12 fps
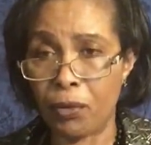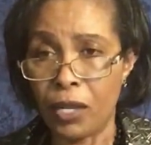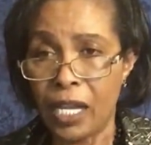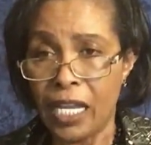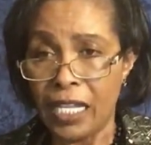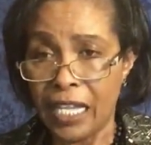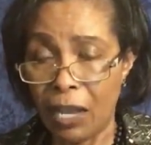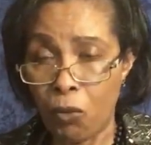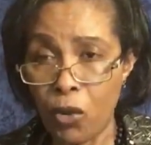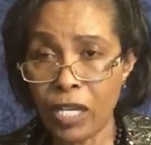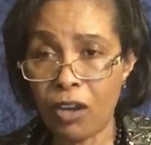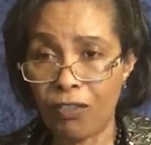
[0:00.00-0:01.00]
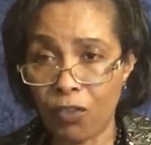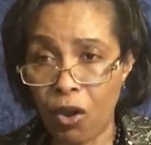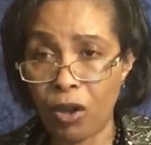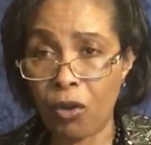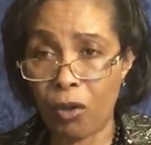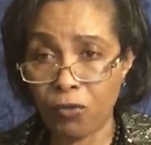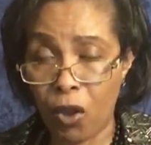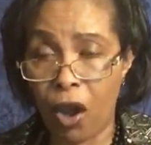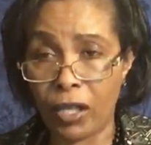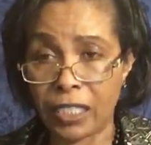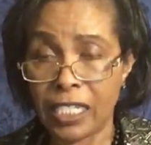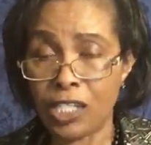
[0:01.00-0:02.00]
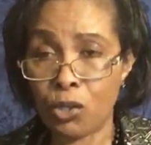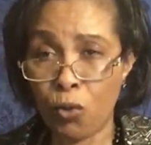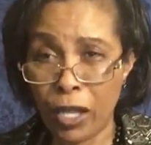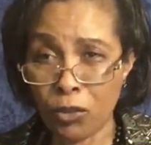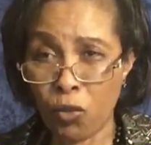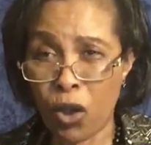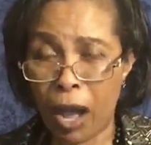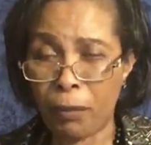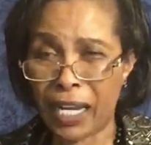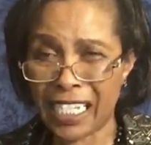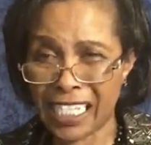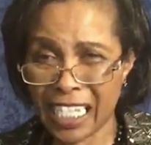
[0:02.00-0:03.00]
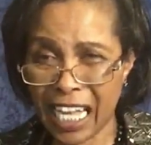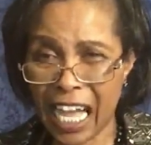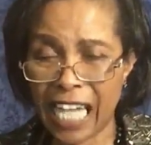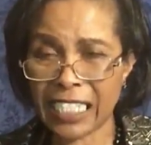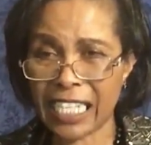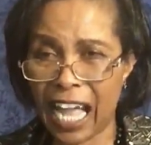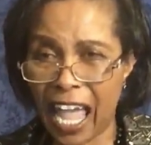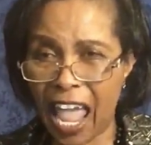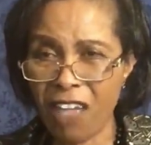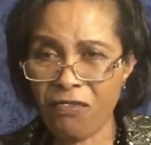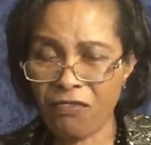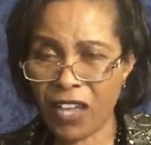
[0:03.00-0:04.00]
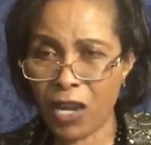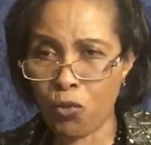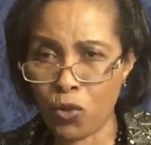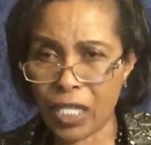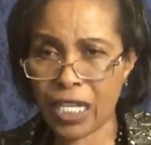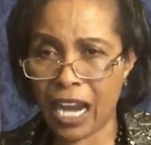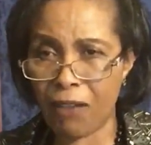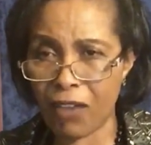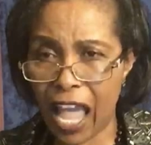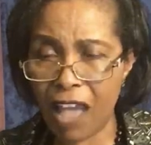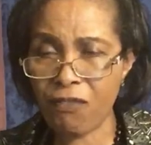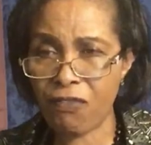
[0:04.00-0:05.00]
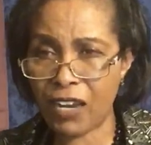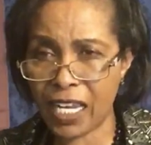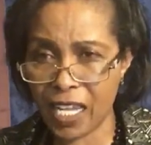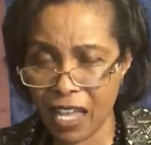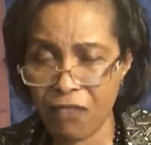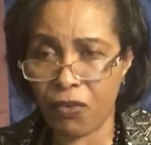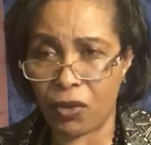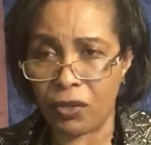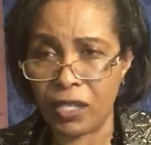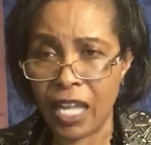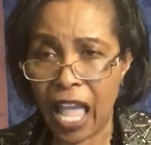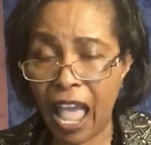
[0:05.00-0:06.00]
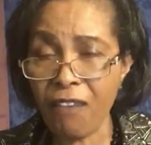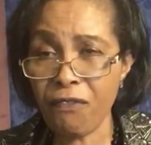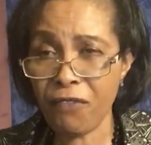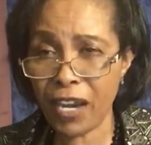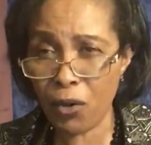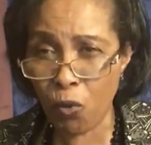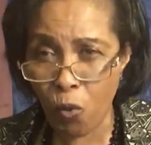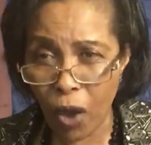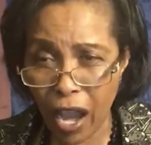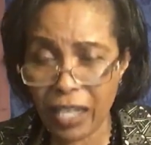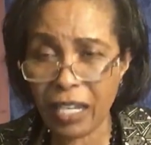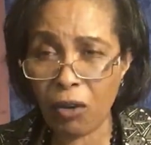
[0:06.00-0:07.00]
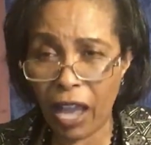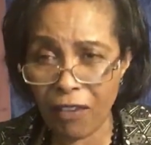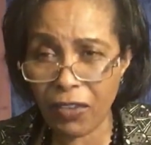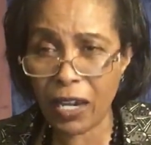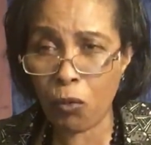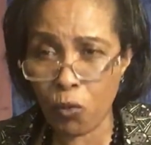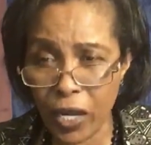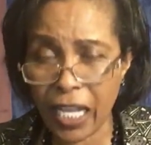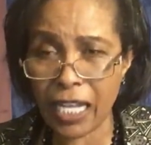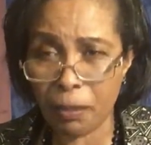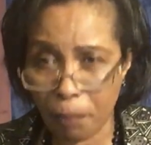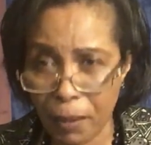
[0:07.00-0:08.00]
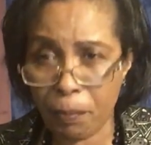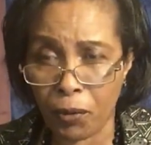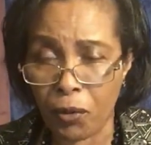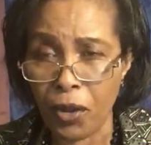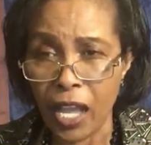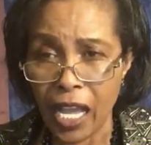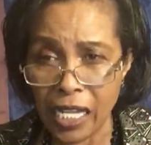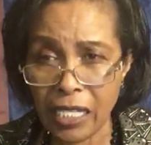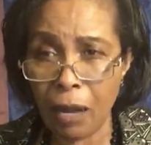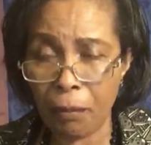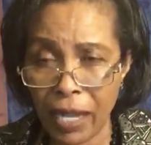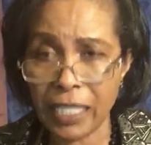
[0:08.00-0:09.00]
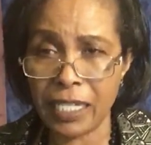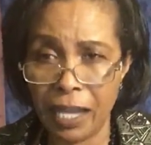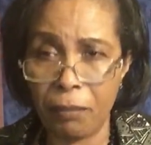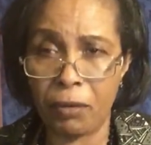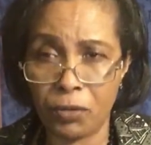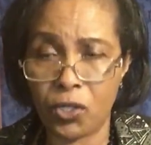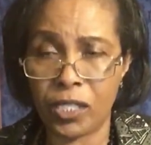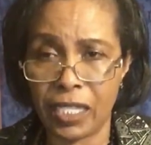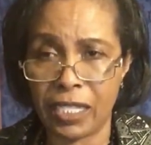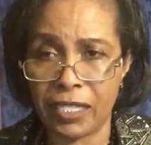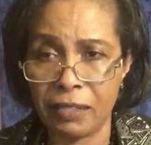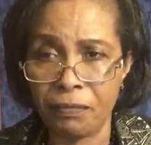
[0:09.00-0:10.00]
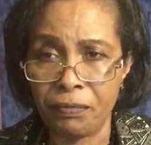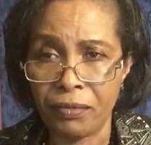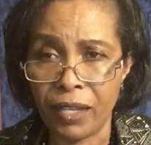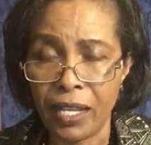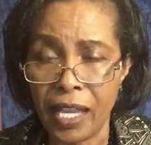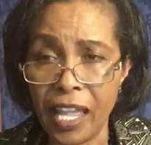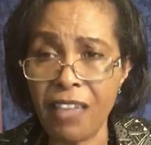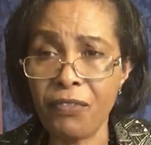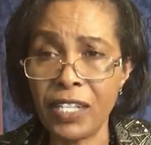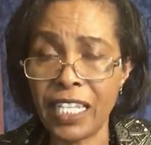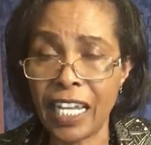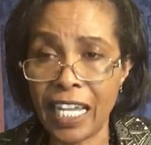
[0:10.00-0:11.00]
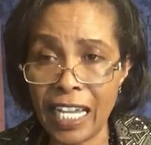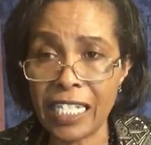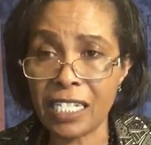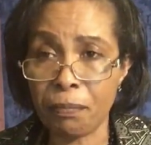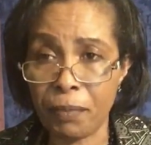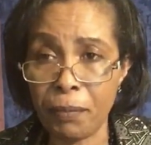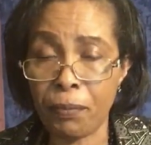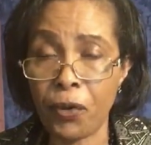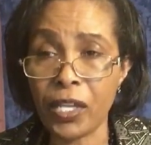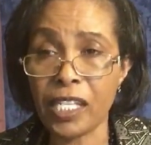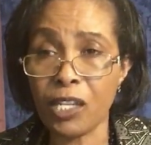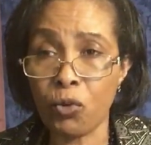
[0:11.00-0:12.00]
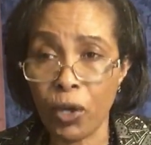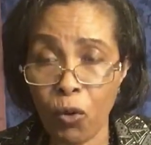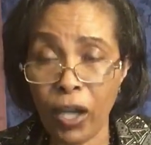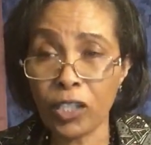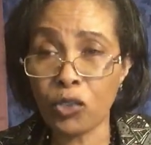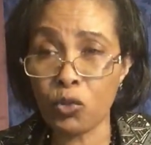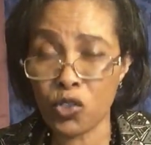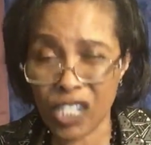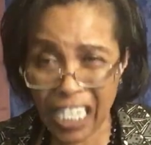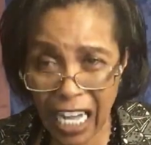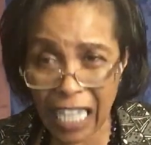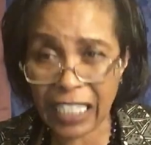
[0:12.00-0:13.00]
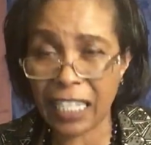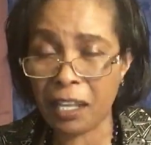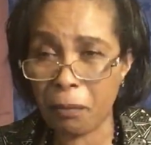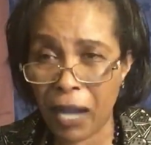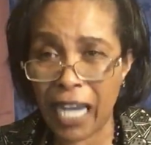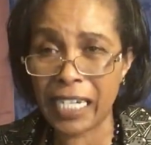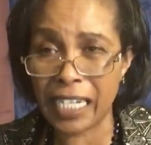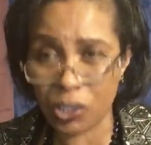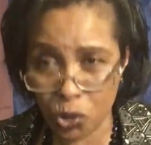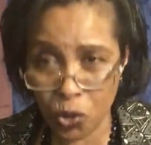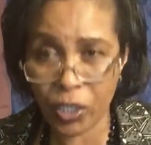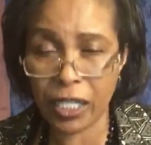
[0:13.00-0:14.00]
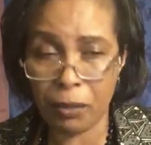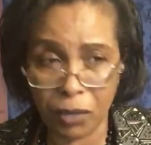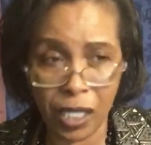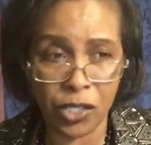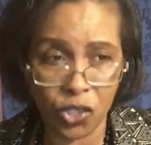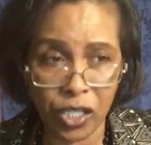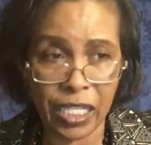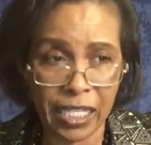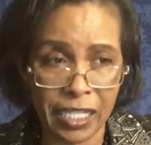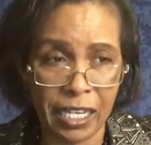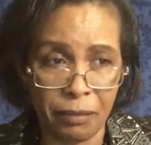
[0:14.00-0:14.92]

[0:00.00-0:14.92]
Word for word: The wind of God, of God is going to come and scatter every witchcraft, every evil, every every wicked people. In the mighty name of Jesus. If it kills people, it will want to scatter them and destroy them in Jesus' name.